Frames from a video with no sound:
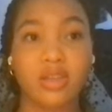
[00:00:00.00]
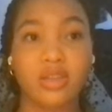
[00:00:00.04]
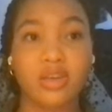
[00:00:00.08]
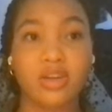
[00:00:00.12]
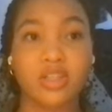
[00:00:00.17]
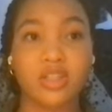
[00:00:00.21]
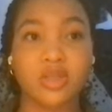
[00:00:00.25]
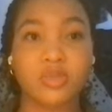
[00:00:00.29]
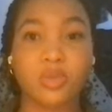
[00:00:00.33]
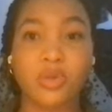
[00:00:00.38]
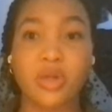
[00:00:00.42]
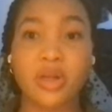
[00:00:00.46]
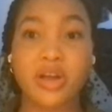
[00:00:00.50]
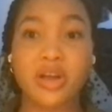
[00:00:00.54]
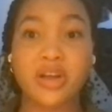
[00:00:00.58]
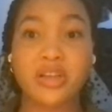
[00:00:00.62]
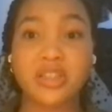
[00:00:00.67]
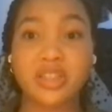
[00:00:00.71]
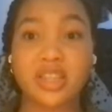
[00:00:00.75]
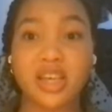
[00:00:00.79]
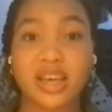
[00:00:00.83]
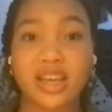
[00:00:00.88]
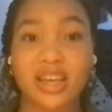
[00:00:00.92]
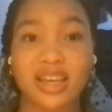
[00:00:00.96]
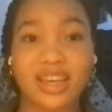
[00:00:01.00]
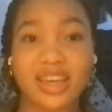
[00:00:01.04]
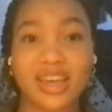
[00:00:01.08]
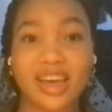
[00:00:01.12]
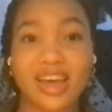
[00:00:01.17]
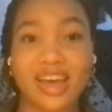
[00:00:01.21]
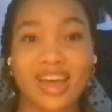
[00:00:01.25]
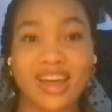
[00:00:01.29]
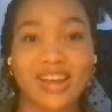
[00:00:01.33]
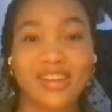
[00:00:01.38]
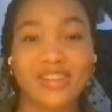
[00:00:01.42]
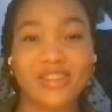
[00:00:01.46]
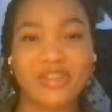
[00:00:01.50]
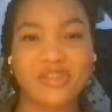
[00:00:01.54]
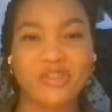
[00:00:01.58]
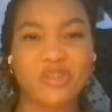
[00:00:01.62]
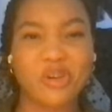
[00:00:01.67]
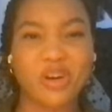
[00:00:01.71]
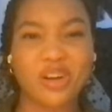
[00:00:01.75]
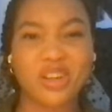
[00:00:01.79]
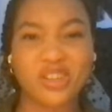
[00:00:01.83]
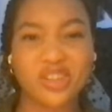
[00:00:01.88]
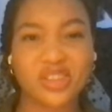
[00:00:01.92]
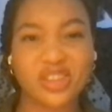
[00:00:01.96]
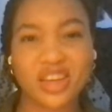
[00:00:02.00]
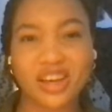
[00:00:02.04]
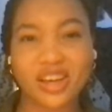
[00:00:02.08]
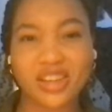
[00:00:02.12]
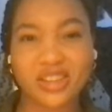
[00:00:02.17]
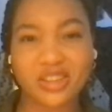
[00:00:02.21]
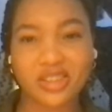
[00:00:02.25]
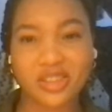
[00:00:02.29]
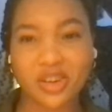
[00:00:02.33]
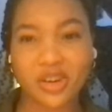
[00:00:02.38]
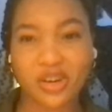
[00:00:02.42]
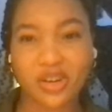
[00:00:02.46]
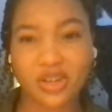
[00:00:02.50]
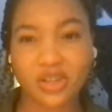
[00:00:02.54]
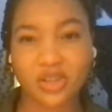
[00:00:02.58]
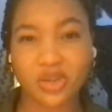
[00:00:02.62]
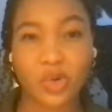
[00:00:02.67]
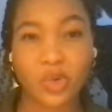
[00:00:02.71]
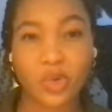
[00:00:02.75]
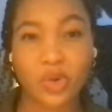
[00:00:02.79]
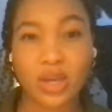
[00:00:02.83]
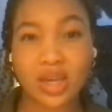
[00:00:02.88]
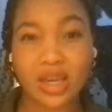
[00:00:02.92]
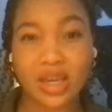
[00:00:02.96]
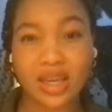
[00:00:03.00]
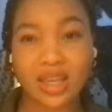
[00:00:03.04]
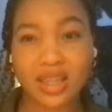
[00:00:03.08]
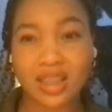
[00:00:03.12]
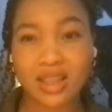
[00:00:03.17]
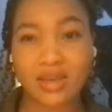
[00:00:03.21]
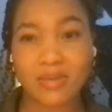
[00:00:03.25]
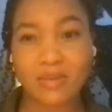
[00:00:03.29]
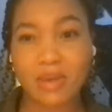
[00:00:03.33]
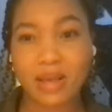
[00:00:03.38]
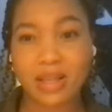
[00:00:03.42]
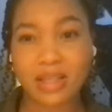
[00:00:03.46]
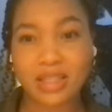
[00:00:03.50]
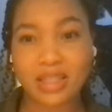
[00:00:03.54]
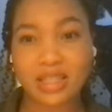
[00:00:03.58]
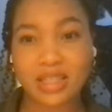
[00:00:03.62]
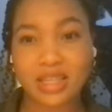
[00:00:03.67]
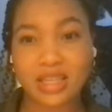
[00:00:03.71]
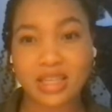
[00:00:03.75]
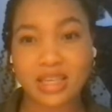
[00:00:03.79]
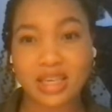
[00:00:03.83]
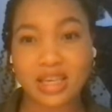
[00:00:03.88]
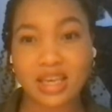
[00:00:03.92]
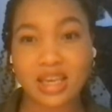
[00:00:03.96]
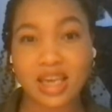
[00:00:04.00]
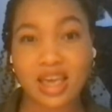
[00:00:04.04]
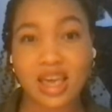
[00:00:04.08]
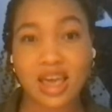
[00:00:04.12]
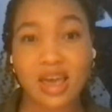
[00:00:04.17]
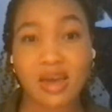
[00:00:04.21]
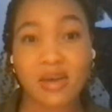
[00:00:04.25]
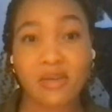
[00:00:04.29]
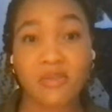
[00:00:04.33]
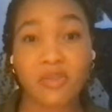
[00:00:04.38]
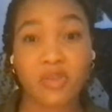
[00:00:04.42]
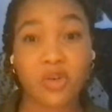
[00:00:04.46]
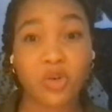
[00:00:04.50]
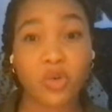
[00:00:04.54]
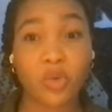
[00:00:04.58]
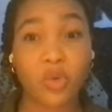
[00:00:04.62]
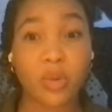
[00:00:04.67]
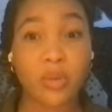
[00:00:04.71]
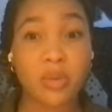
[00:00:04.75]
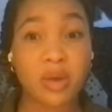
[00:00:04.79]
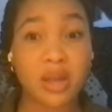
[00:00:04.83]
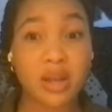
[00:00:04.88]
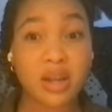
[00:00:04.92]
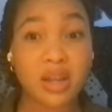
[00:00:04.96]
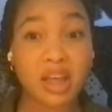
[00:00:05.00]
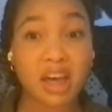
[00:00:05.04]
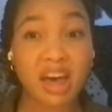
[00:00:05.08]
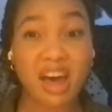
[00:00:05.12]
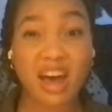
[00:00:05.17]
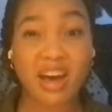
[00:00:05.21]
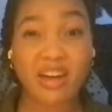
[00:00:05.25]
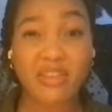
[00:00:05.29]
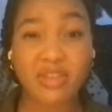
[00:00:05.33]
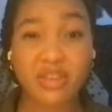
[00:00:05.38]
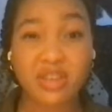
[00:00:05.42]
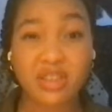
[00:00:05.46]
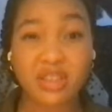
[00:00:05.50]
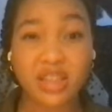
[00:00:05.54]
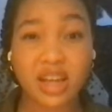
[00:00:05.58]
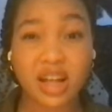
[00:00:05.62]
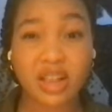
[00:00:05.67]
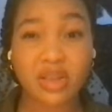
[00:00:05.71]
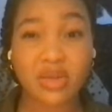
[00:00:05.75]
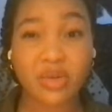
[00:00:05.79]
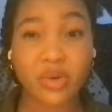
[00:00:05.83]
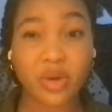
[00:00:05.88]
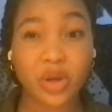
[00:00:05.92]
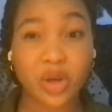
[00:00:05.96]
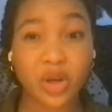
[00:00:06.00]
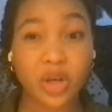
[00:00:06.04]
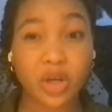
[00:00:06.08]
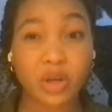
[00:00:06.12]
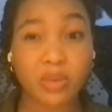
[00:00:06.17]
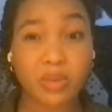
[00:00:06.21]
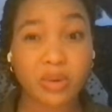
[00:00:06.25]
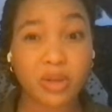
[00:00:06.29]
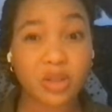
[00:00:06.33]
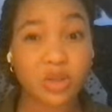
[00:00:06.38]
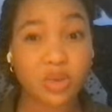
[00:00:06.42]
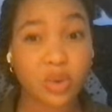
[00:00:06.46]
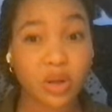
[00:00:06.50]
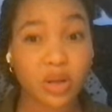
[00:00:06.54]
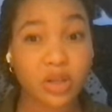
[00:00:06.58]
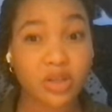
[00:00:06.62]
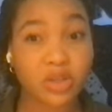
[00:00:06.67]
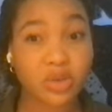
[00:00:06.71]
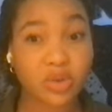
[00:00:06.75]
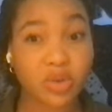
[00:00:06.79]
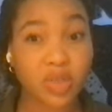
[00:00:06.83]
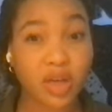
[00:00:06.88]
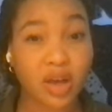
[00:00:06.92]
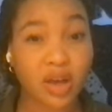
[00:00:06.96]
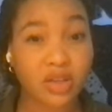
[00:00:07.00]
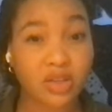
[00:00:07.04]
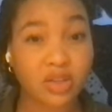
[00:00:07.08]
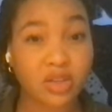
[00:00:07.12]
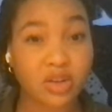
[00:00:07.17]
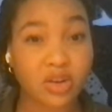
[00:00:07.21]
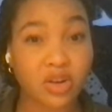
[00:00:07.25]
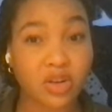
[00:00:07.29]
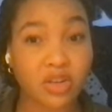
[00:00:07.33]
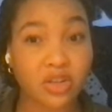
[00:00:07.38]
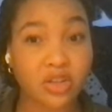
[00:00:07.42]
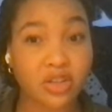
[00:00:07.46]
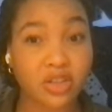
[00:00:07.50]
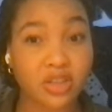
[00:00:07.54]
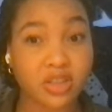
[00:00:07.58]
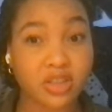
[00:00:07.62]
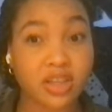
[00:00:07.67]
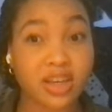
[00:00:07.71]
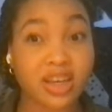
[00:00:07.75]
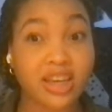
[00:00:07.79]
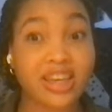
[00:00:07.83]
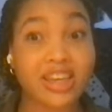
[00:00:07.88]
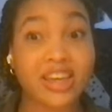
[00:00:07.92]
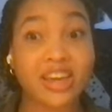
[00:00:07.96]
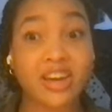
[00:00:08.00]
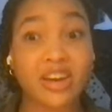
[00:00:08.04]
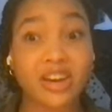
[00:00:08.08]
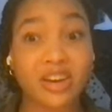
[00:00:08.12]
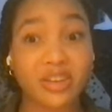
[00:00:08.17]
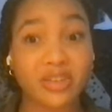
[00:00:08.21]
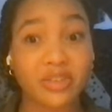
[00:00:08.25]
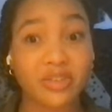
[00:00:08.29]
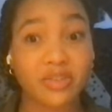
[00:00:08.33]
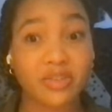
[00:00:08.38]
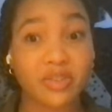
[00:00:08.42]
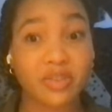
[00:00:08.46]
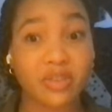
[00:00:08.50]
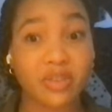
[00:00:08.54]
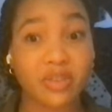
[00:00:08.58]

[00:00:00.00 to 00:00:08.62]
There's players that get $400,000 a week in the men's league. For women, the average salary could be $22,000 a year.